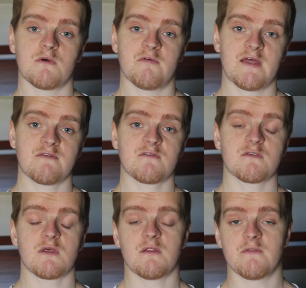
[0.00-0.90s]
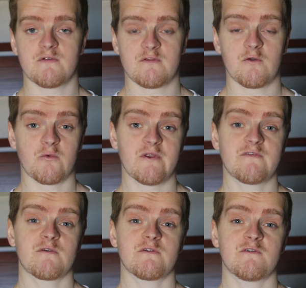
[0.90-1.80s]
events, there's little
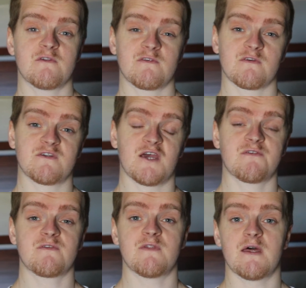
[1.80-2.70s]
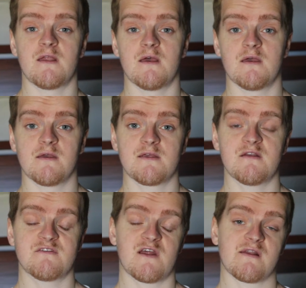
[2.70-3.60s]
research to suggest that a
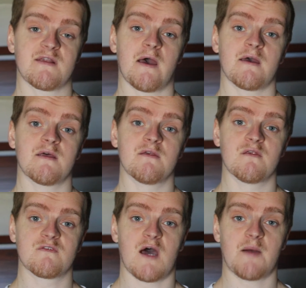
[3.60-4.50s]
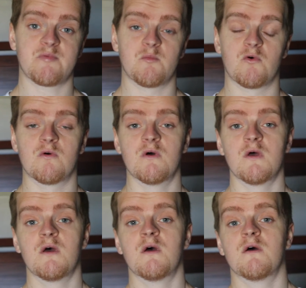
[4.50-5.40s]
ketogenic diet is optimal
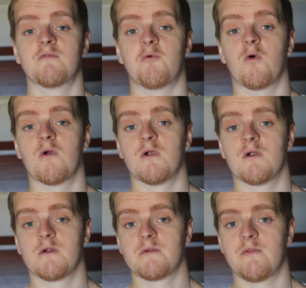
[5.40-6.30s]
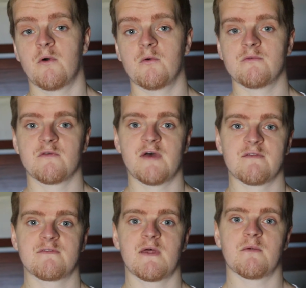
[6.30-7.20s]
for those
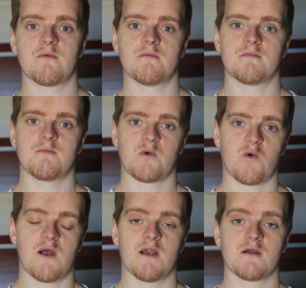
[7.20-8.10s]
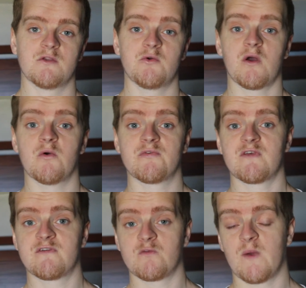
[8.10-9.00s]
events that require glucose,
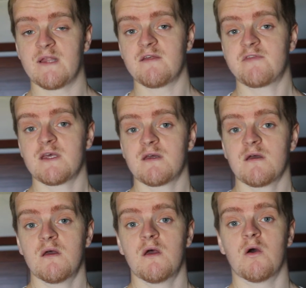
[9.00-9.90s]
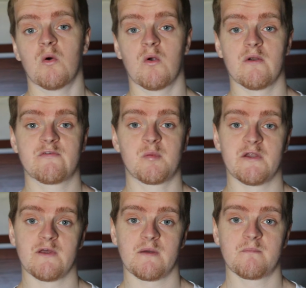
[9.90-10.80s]
such as weightlifting or
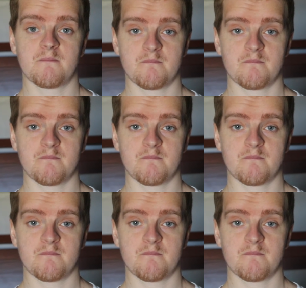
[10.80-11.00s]
sprinting.